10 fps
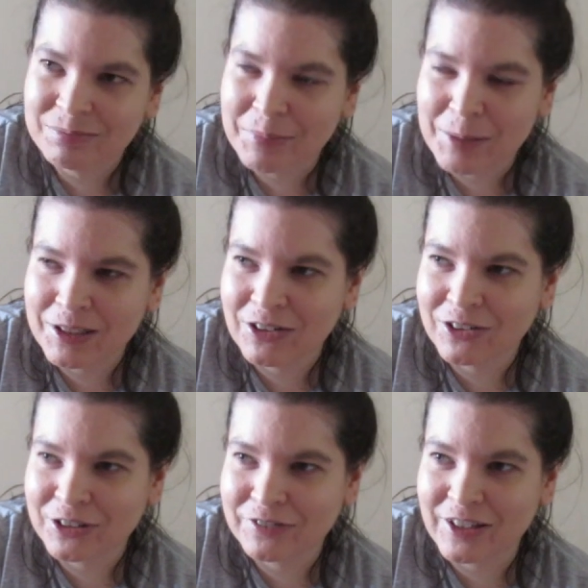Maybe
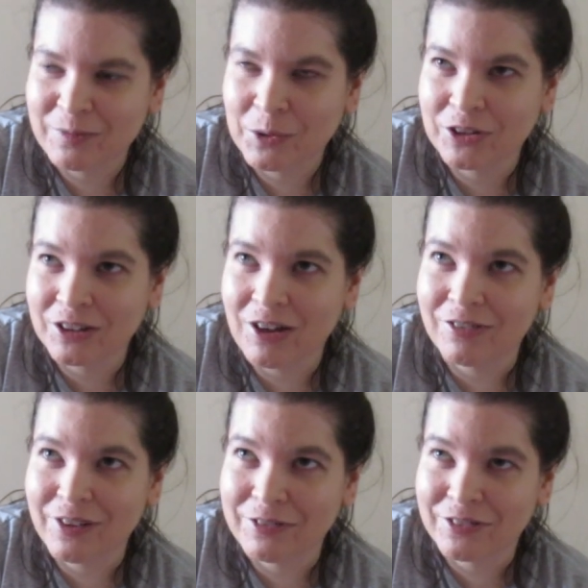longer if they've put a lot
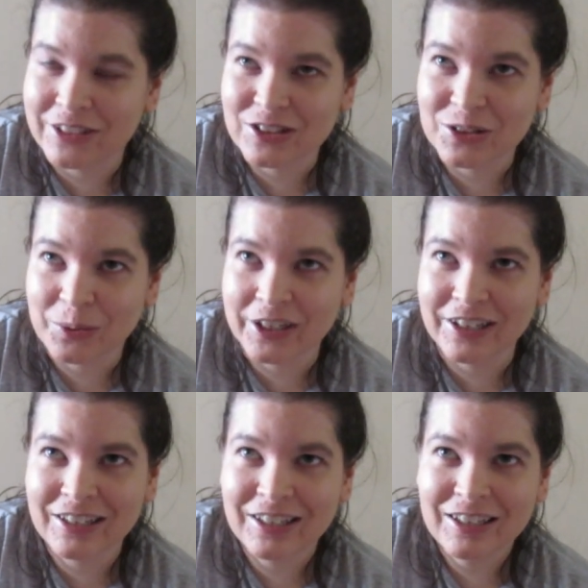of effort into
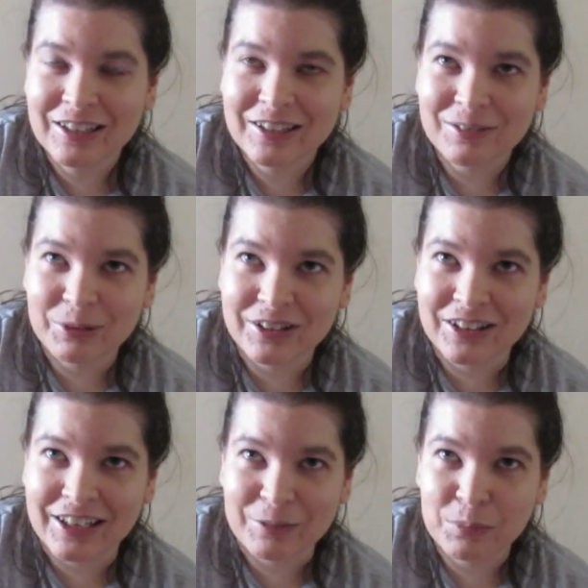it with
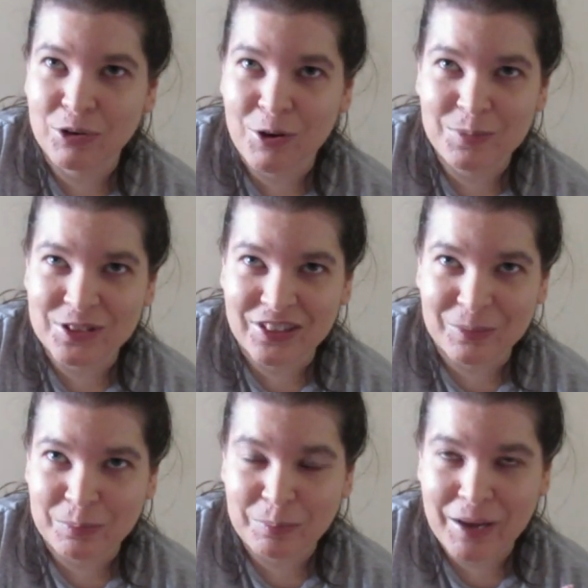like props
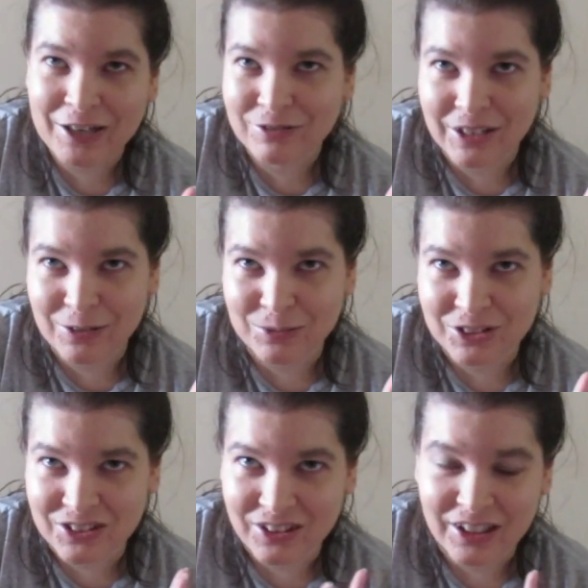and
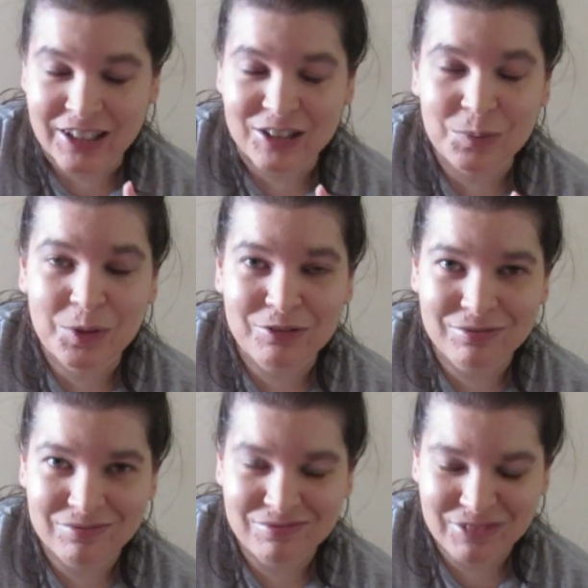backgrounds and things, but
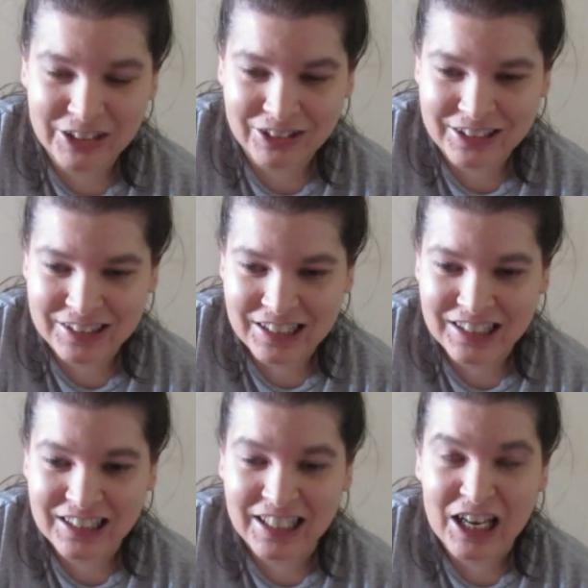
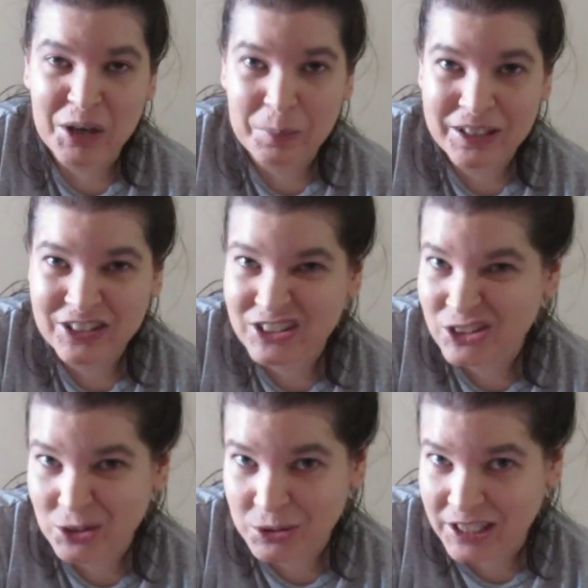realistically, a picture's
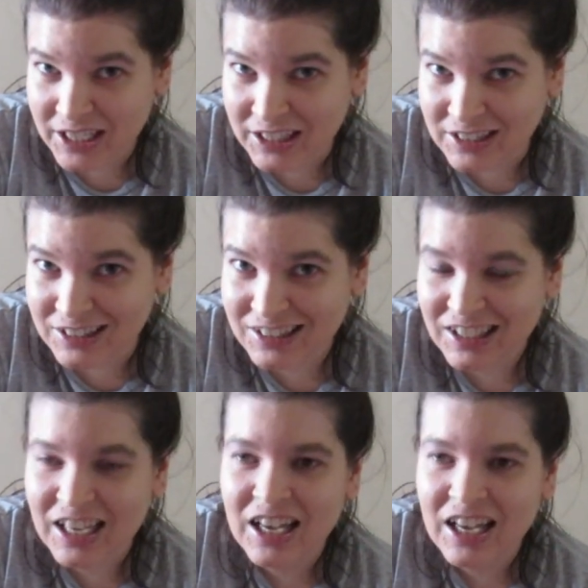2 seconds.